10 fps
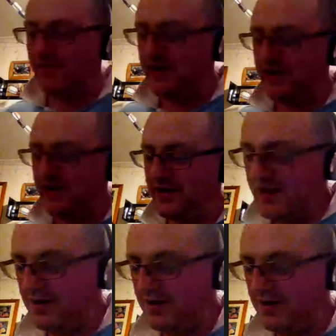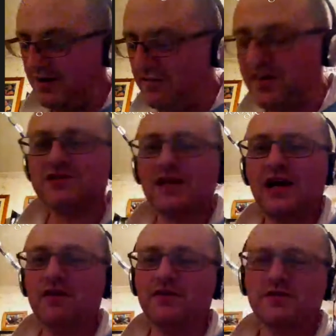out and thanks for
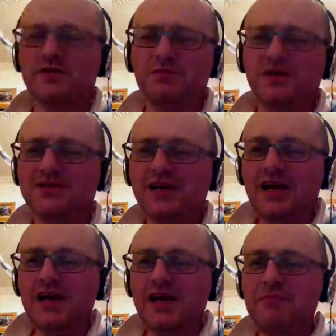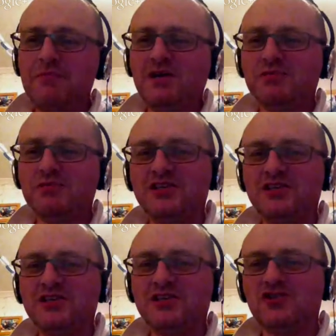staying with us, because it must be
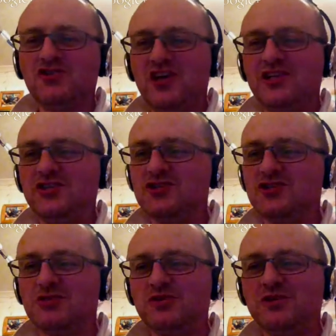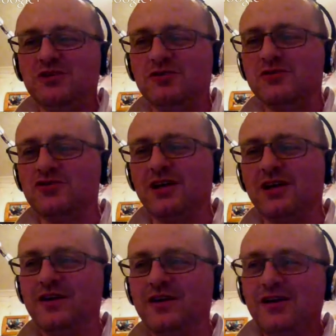strange just watching 2 blokes drinking
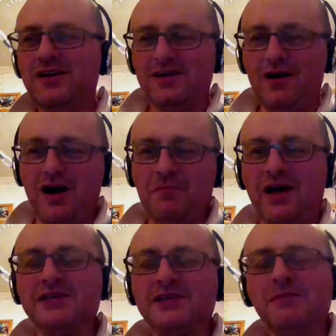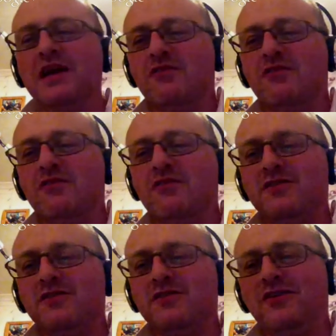an amazing beer
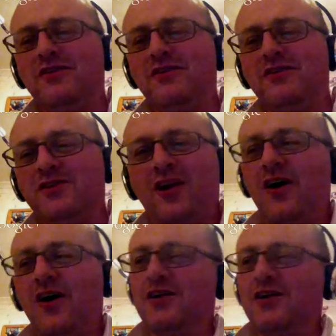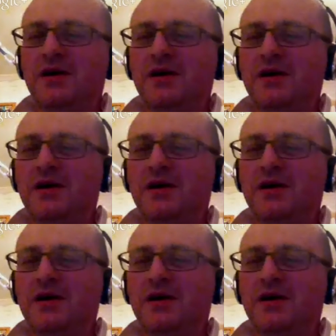online on a Monday night.